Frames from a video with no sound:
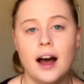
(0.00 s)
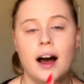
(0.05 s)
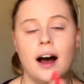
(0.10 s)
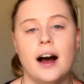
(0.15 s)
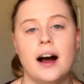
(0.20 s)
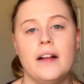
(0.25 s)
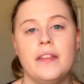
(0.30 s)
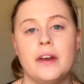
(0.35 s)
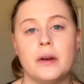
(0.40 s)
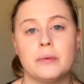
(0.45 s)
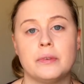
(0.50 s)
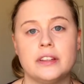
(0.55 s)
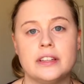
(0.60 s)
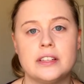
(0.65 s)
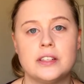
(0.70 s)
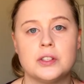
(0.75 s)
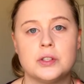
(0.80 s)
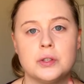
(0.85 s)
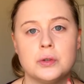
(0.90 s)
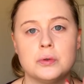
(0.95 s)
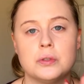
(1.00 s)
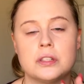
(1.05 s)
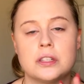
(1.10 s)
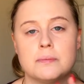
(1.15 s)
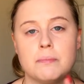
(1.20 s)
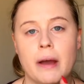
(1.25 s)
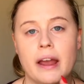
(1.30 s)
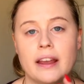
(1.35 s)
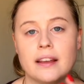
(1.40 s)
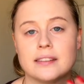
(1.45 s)
that really suits
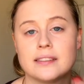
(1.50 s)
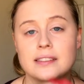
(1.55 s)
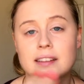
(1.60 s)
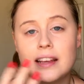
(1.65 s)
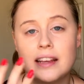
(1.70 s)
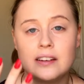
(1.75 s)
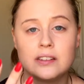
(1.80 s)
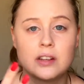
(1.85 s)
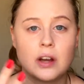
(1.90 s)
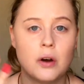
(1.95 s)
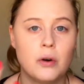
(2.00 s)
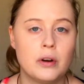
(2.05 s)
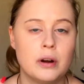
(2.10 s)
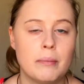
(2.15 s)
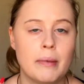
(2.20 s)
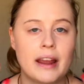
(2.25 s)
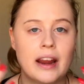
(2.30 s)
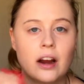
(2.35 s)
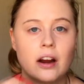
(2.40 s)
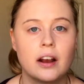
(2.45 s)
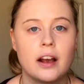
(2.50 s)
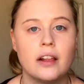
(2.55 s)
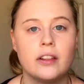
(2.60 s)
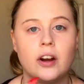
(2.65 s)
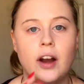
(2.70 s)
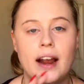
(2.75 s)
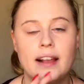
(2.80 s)
my skin tone and my hair color.